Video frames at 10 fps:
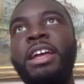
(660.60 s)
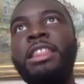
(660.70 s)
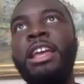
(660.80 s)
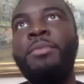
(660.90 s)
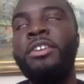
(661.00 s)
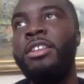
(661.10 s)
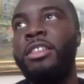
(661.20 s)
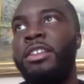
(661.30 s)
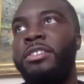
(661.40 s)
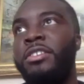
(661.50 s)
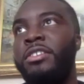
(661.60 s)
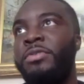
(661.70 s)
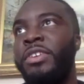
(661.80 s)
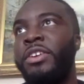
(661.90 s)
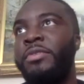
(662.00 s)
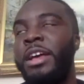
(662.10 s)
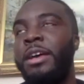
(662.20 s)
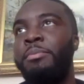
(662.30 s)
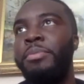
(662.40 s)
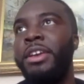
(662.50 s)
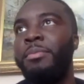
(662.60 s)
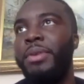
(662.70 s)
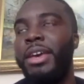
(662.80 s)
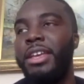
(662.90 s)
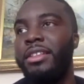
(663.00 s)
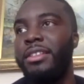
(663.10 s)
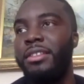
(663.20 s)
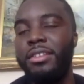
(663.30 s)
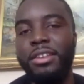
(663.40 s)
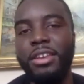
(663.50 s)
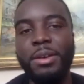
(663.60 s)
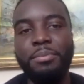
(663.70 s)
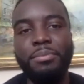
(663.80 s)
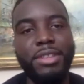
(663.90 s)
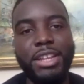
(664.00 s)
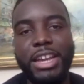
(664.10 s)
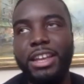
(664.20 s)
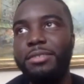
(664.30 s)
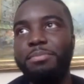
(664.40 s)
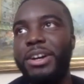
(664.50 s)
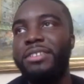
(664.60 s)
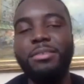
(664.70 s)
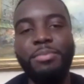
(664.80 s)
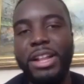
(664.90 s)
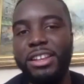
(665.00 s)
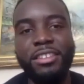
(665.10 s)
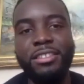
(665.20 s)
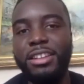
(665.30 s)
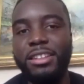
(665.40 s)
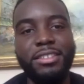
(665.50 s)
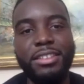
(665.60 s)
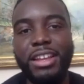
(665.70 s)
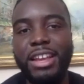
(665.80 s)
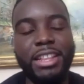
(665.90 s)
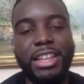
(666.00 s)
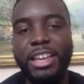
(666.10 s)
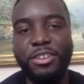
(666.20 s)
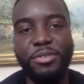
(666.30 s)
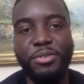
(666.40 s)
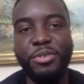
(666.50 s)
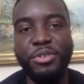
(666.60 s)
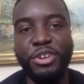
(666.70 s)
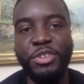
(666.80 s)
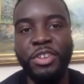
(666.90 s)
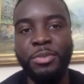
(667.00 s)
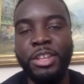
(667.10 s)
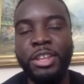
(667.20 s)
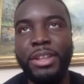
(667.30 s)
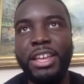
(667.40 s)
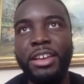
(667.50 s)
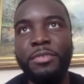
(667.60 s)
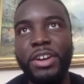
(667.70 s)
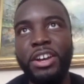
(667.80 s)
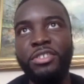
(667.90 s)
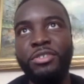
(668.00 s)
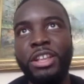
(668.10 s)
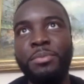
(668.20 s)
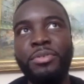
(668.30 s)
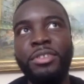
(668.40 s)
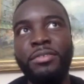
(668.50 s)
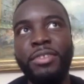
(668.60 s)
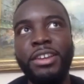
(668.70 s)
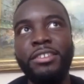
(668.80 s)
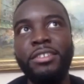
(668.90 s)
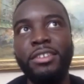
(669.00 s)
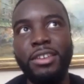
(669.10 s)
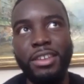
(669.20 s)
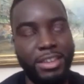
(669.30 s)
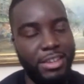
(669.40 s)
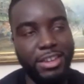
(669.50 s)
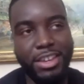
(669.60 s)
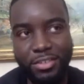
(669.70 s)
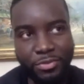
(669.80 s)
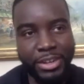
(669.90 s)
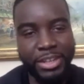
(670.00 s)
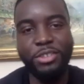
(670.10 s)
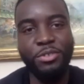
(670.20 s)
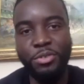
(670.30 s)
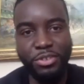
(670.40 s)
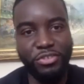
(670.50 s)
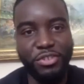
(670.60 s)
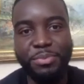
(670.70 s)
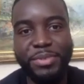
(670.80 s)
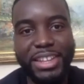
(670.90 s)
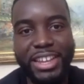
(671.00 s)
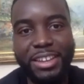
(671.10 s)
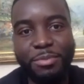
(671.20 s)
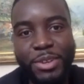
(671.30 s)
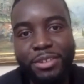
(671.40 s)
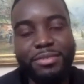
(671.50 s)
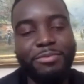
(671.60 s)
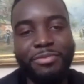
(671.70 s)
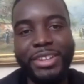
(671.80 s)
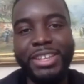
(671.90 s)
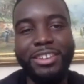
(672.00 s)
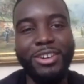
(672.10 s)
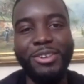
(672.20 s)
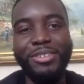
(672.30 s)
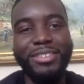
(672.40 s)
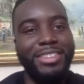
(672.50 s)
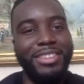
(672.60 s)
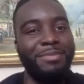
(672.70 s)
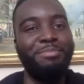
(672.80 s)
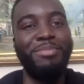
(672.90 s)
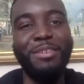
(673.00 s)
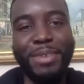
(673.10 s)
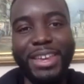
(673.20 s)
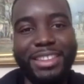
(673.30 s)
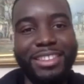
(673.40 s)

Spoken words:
landmarks in London, you think of like Big Ben, like Buckingham Palace, London Eye, like all those things in it. But like for us who are like born and raised, it's really like the corner shop. Like we don't really go to Big Ben.